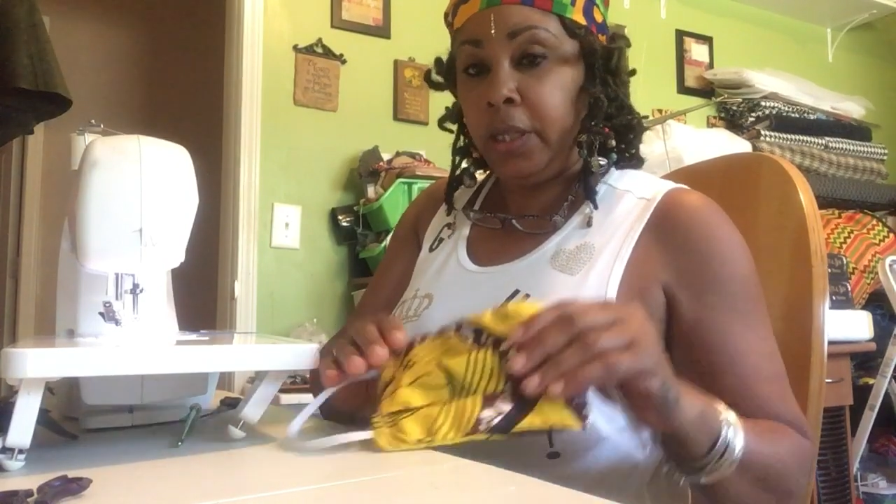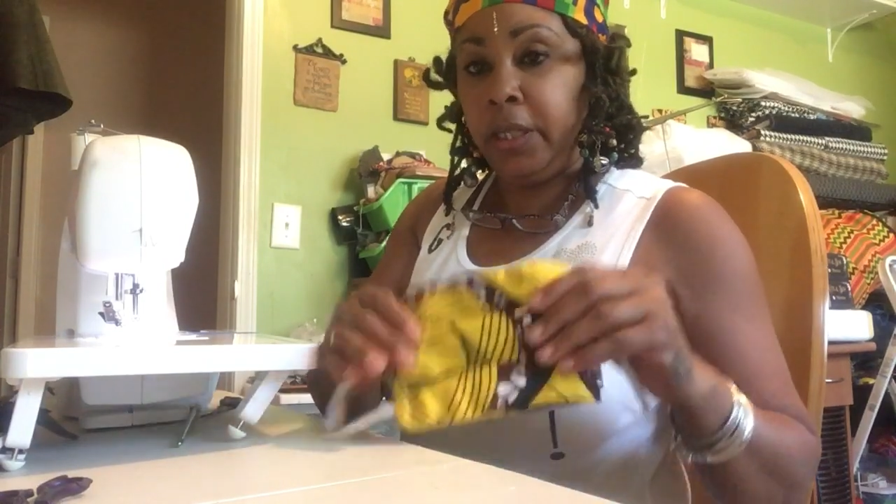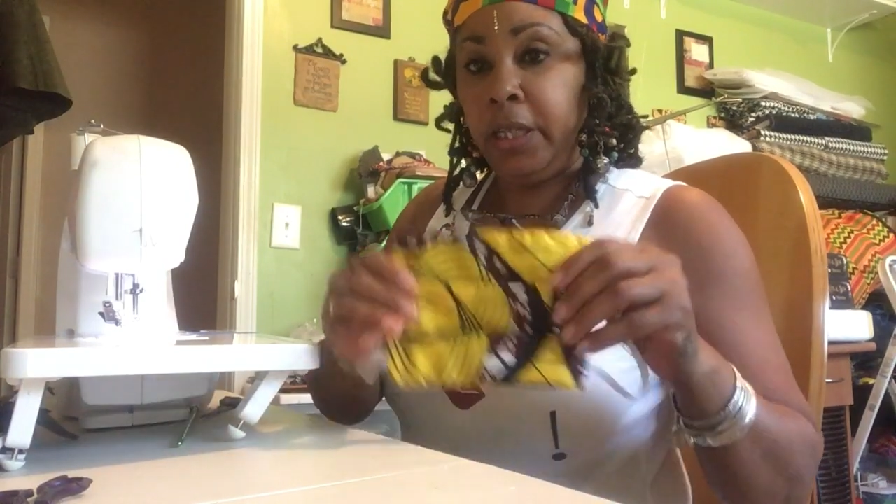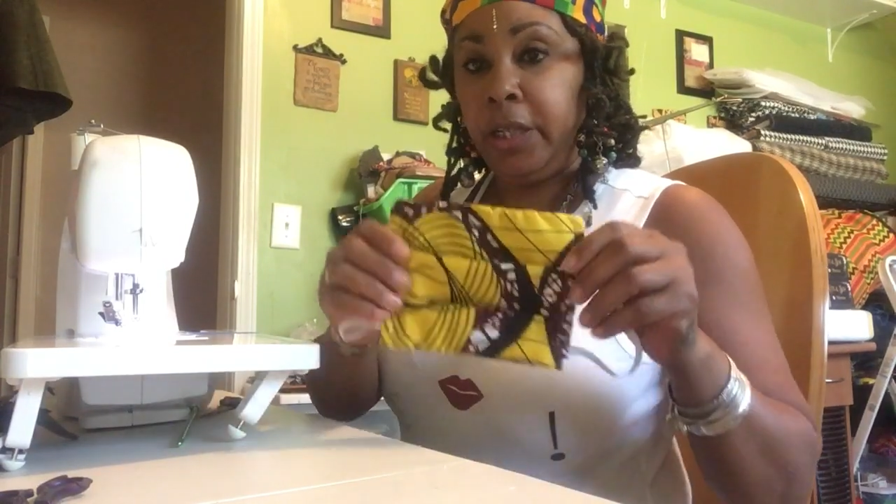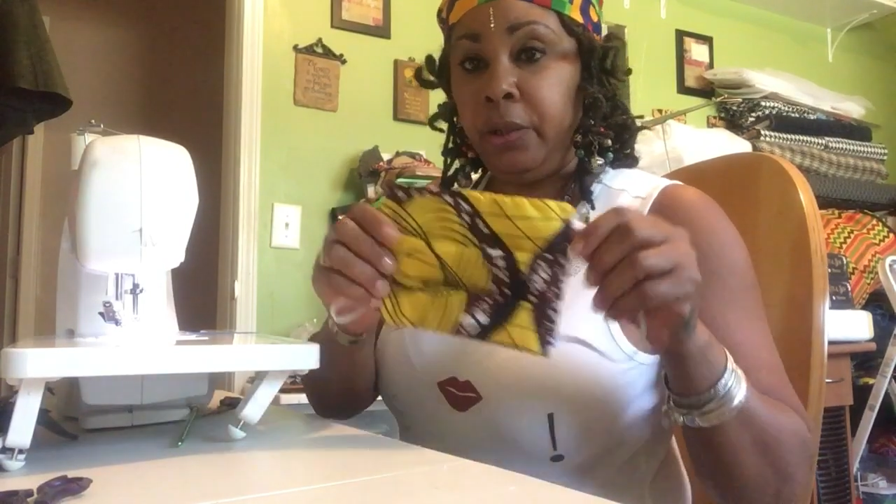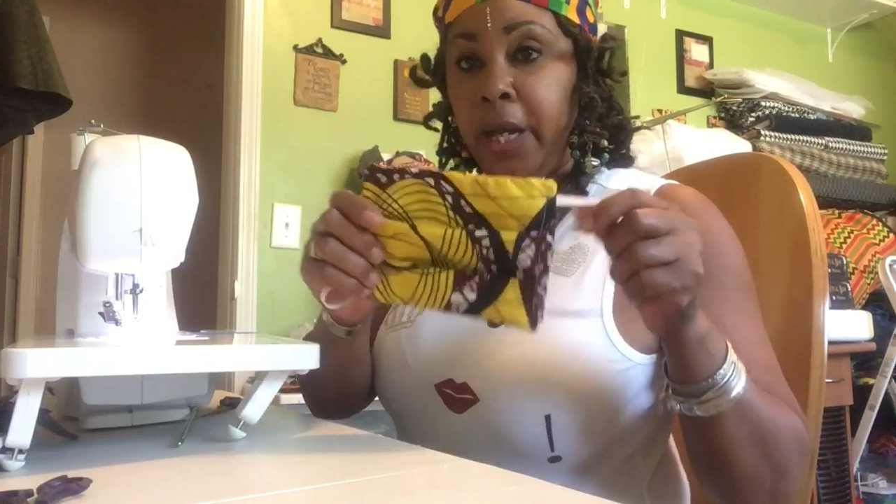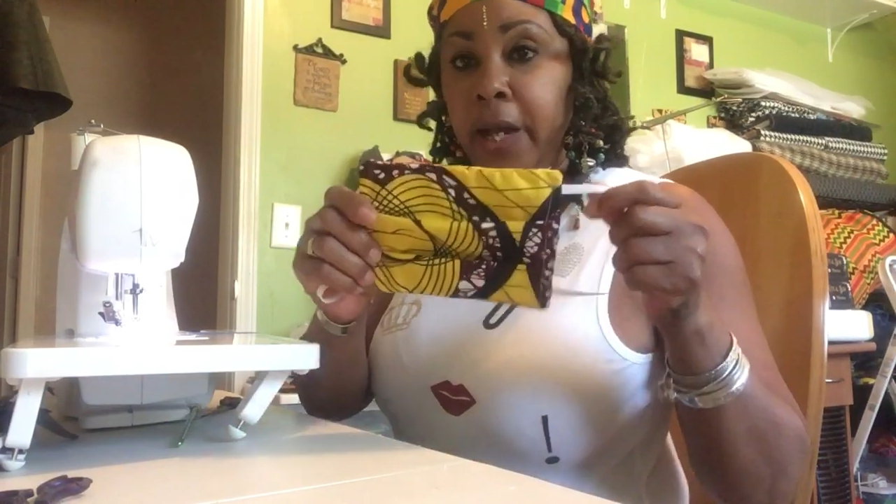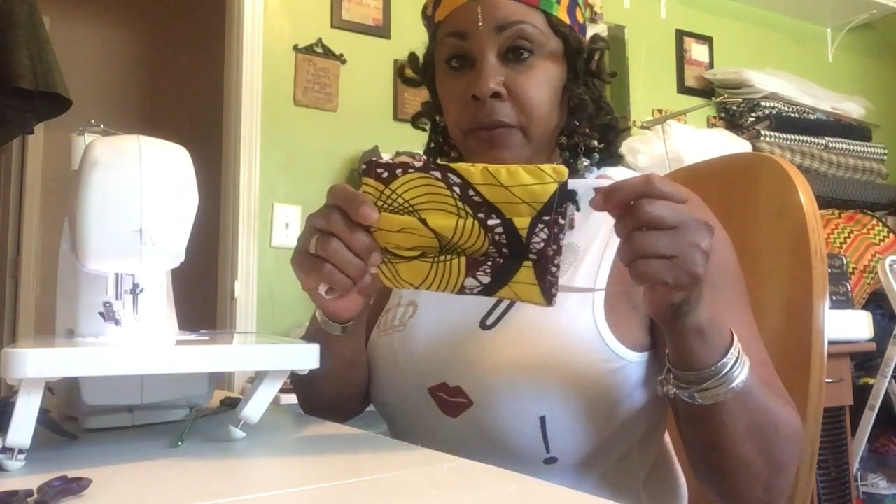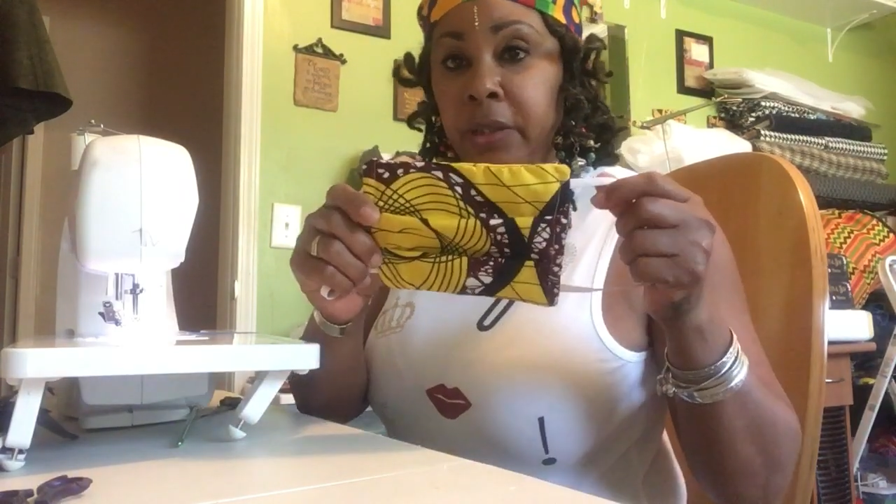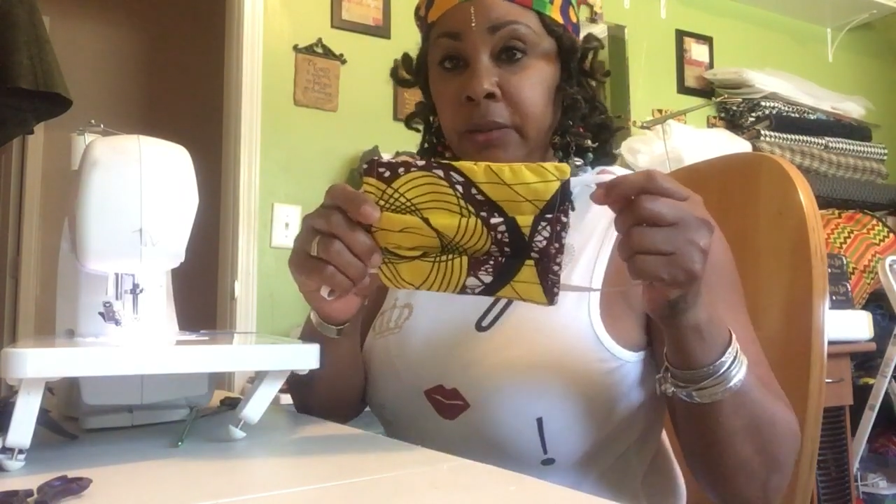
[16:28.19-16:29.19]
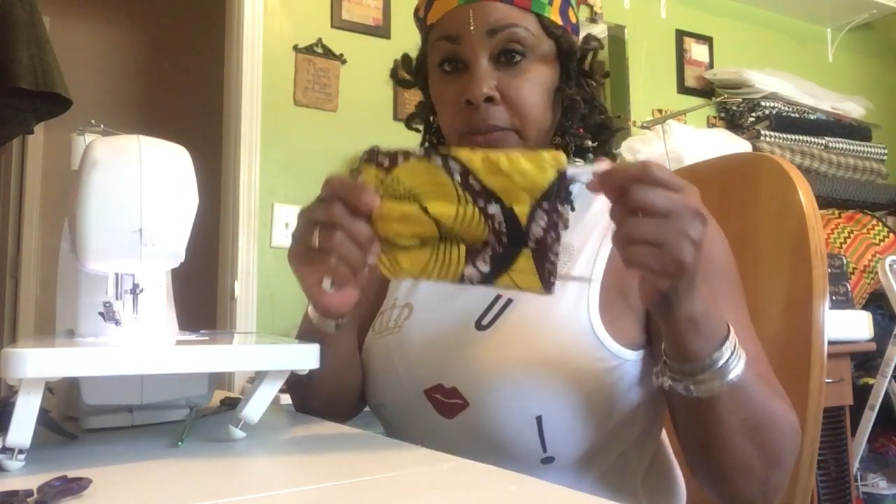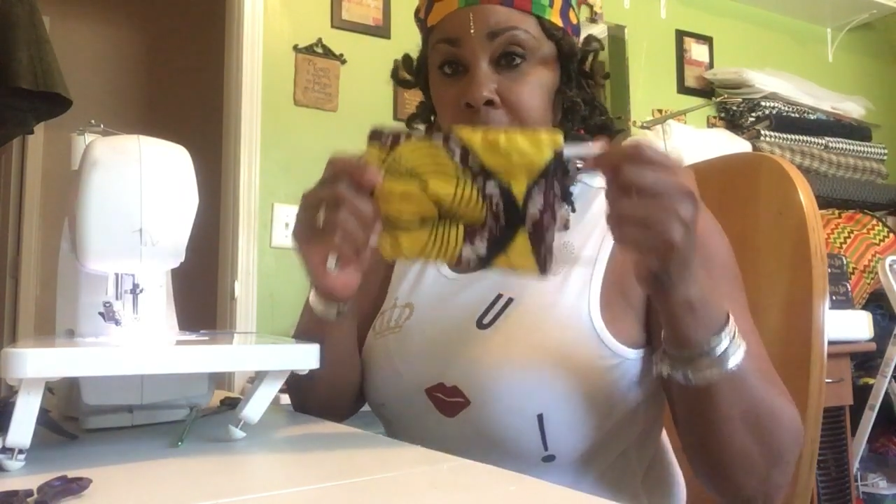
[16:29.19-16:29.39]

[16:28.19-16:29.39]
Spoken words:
And there you have it.